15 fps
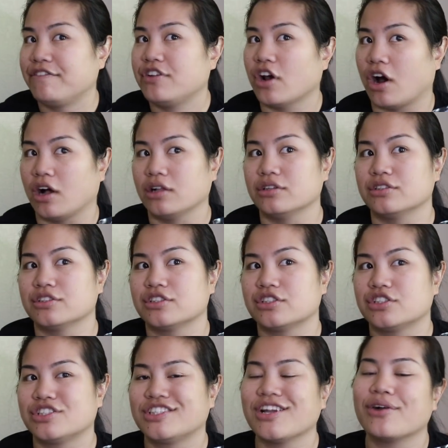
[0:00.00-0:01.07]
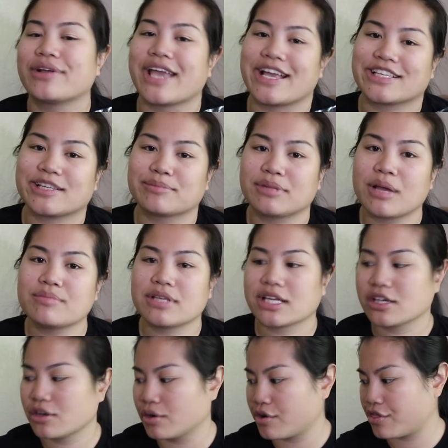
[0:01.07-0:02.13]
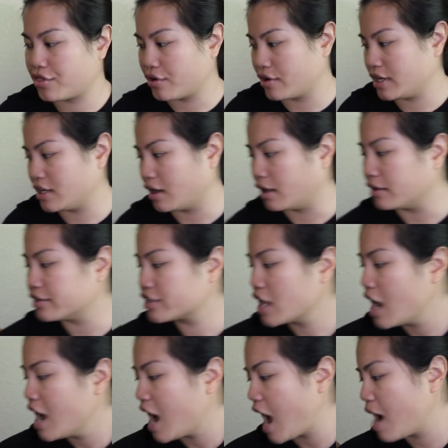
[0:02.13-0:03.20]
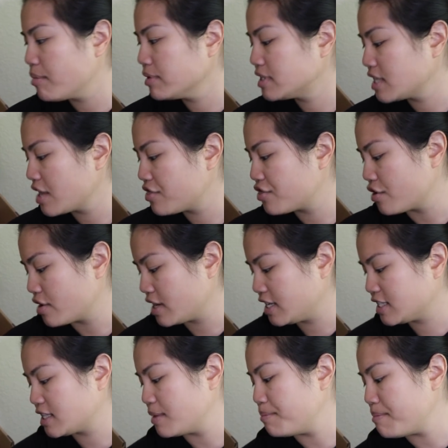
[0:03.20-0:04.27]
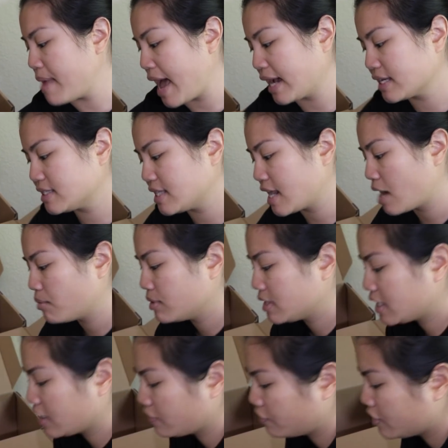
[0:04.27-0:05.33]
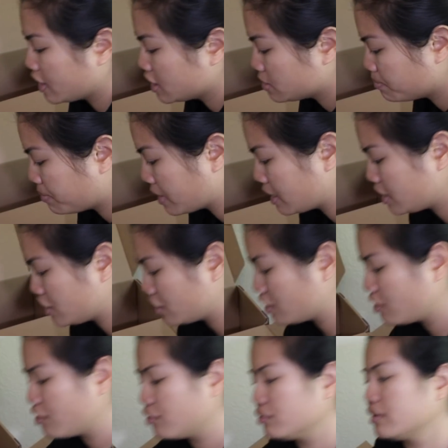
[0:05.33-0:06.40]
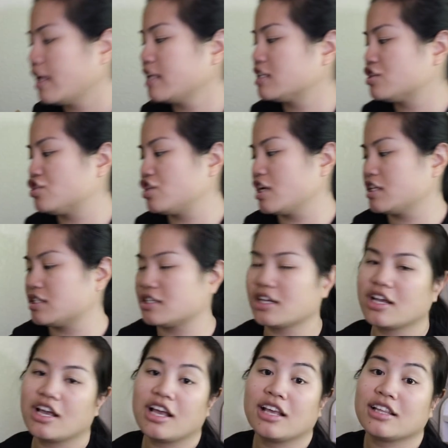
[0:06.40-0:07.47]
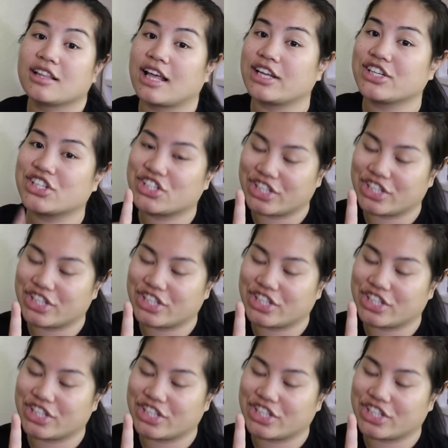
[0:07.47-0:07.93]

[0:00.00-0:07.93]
dollars. Okay, sometimes they can go to $30. I would say 30 is the max that I would give this, but you know, let's just for